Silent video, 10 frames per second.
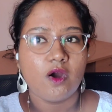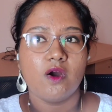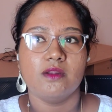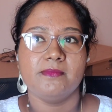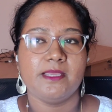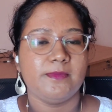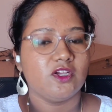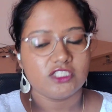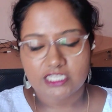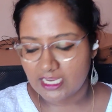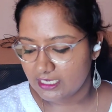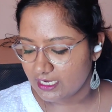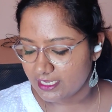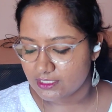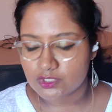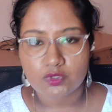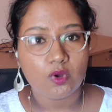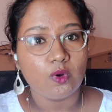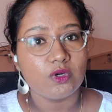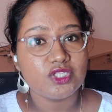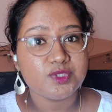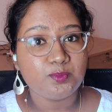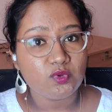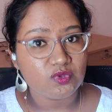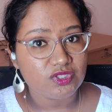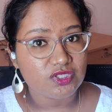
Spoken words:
Or maybe your child likes to hold spoons.